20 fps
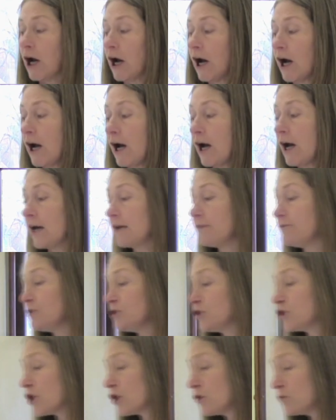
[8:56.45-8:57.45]
If you
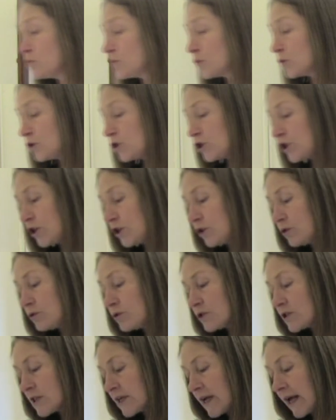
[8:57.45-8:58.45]
don't want to
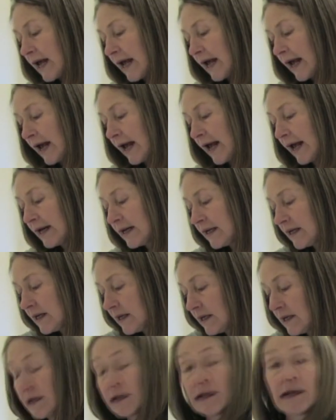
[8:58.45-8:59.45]
use
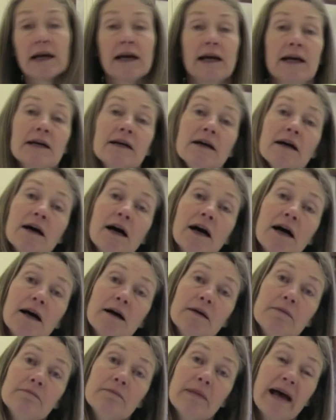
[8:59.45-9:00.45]
any
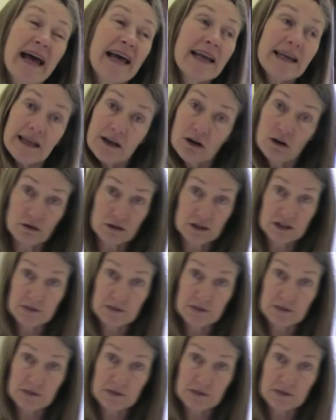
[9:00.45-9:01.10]
hot